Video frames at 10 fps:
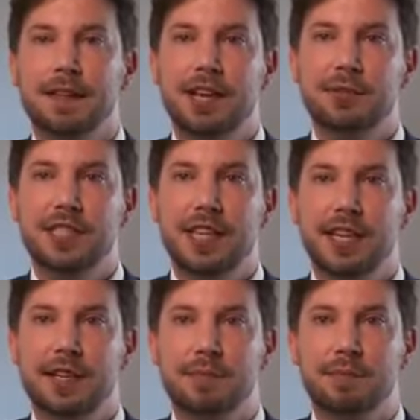I would
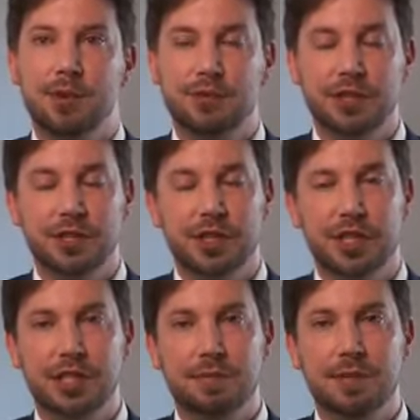say move your
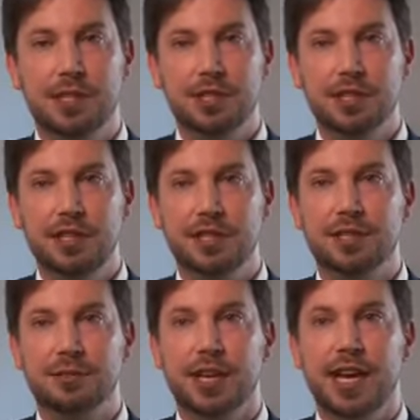incision position
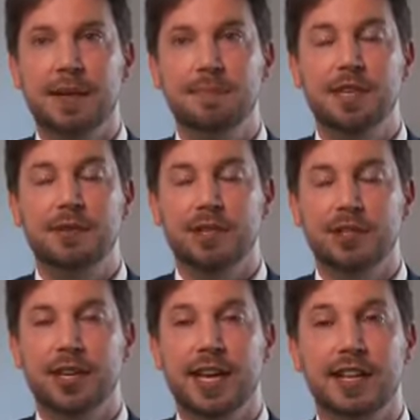until you're happy
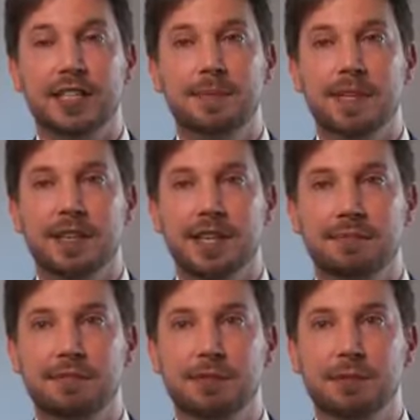with your hands being in a
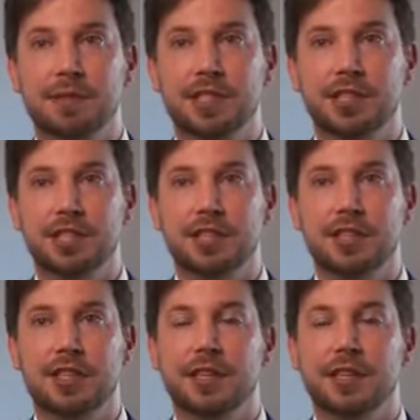comfortable position.